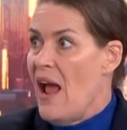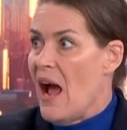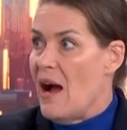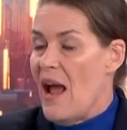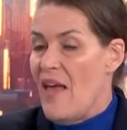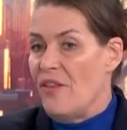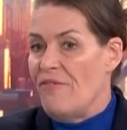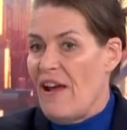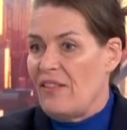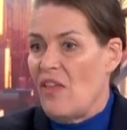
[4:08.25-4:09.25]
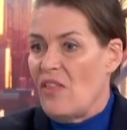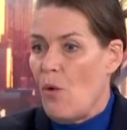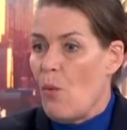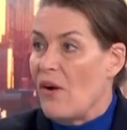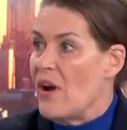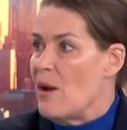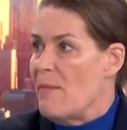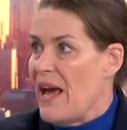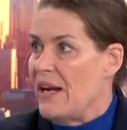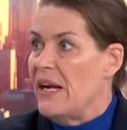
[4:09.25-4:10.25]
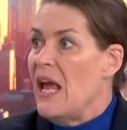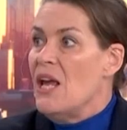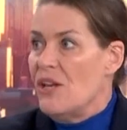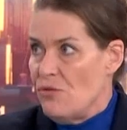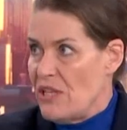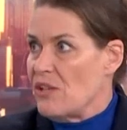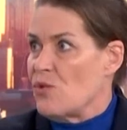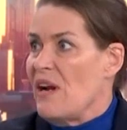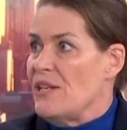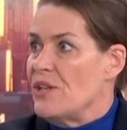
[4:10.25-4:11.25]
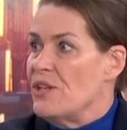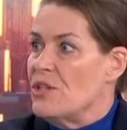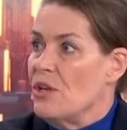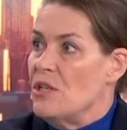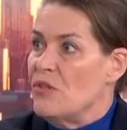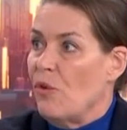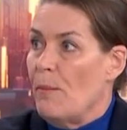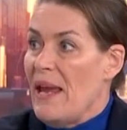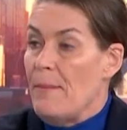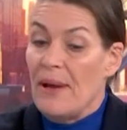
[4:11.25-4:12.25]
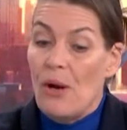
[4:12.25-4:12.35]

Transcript: And the fact that they're worried about it does raise concerns for me. But